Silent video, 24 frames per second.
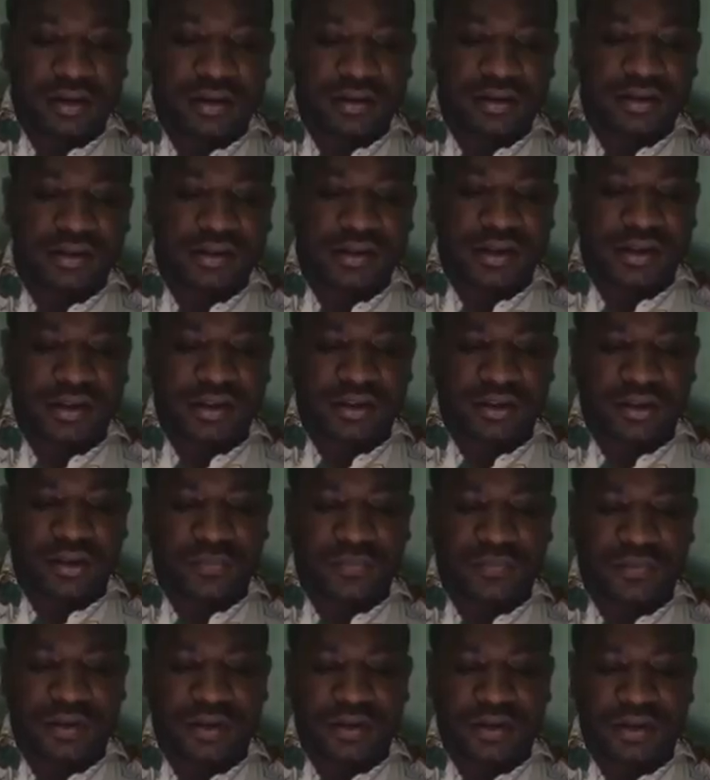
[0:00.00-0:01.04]
The size
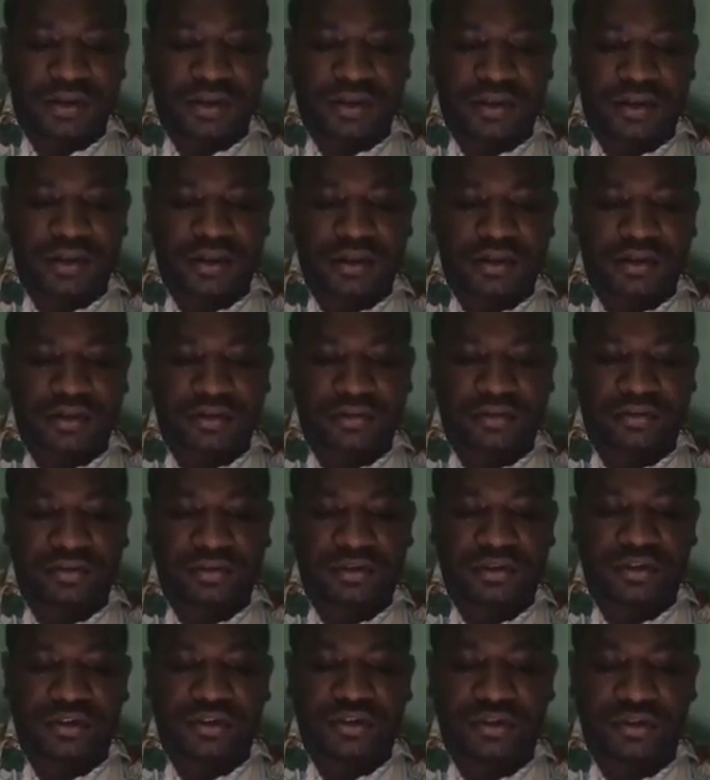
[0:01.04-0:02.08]
of the needle
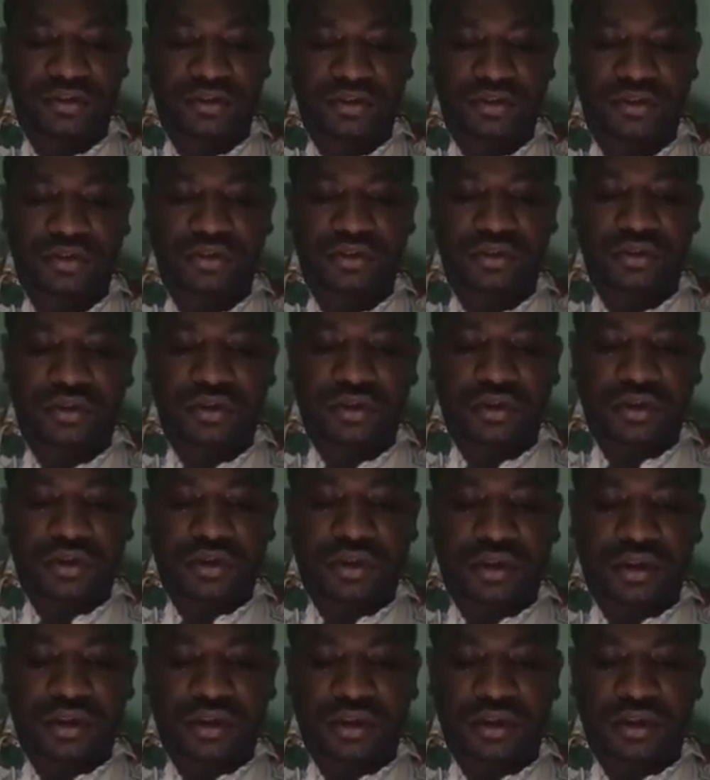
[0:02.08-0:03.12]
is used
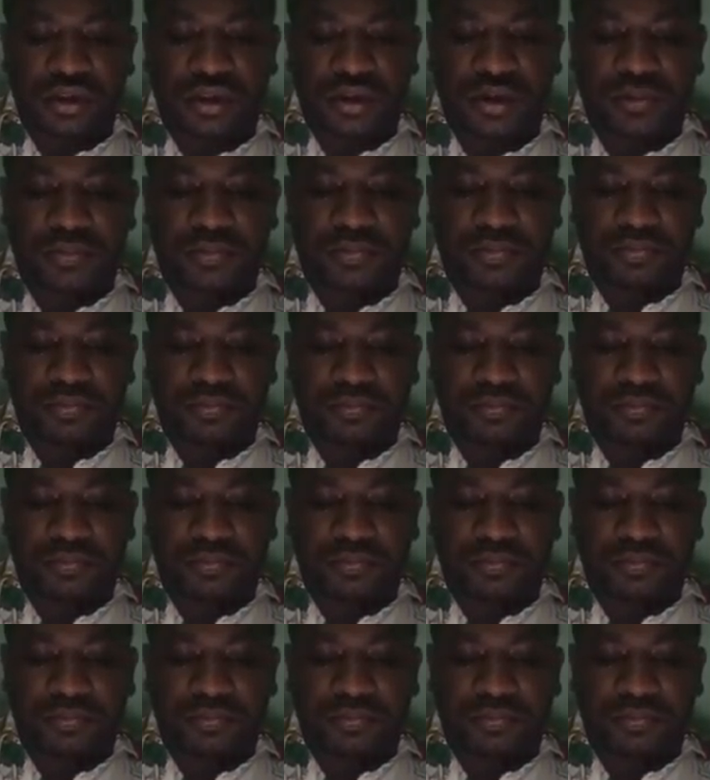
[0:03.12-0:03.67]
in the